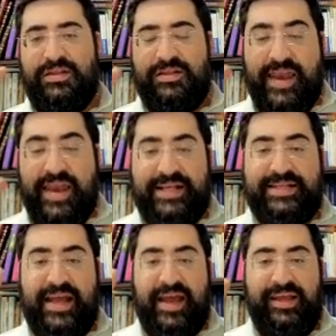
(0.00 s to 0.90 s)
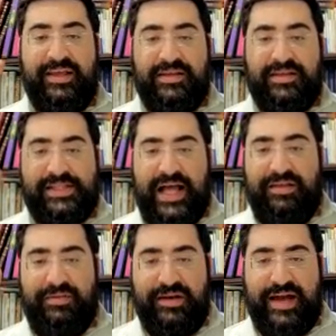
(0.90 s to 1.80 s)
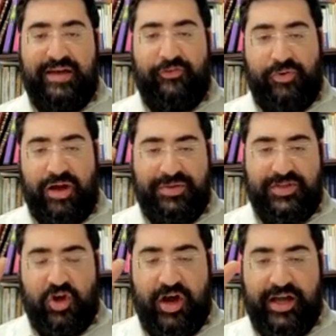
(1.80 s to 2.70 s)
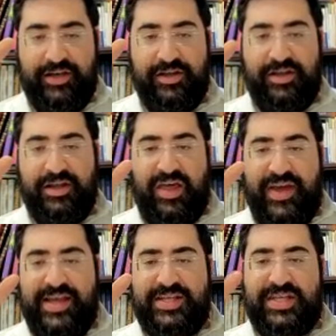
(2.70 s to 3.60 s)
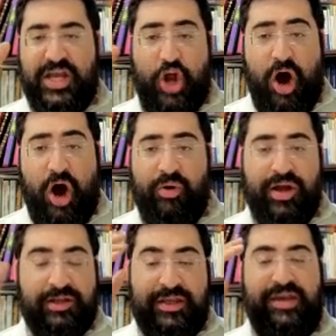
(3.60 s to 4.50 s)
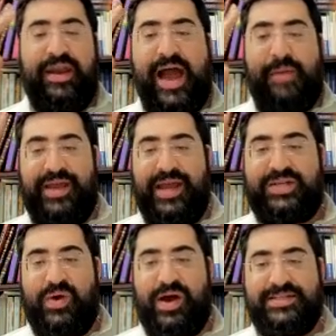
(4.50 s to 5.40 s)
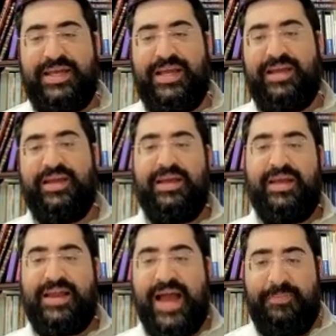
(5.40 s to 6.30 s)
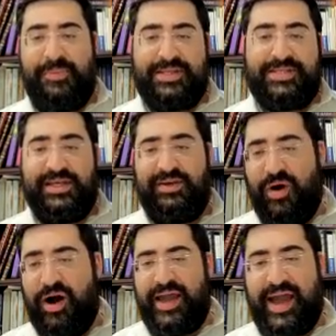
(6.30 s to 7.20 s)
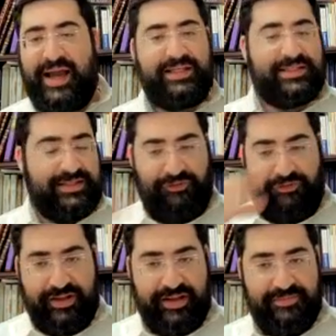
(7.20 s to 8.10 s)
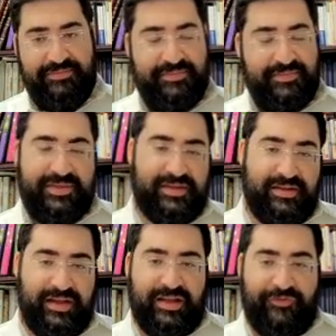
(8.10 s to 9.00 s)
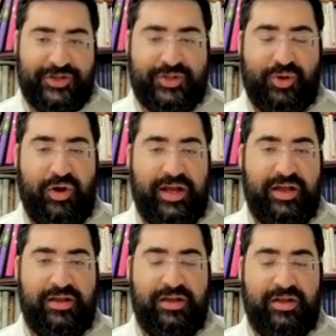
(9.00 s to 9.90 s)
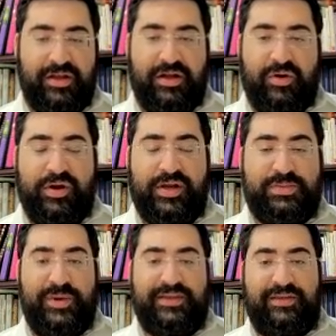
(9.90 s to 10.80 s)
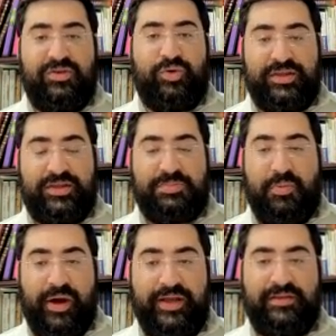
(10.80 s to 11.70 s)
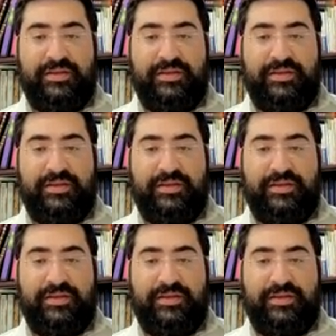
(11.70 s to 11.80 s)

The next day, Solomon and Avram come inside and they say, no, it didn't happen X, Y, Z. It happened Z, Y, X differently. A different story. What does Beit Din do at this point?